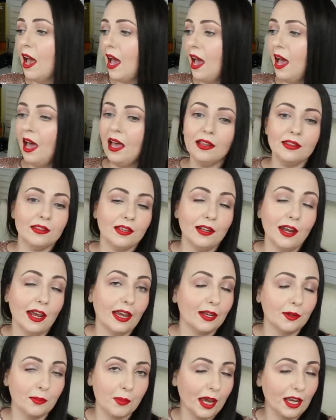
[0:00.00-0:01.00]
and then
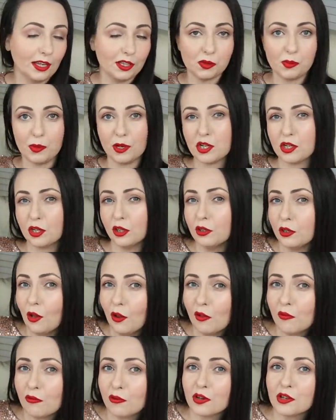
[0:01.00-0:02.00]
I can make a special
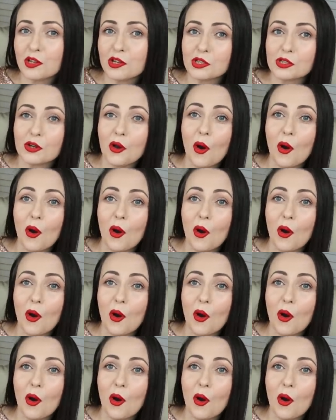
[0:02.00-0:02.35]
doll for this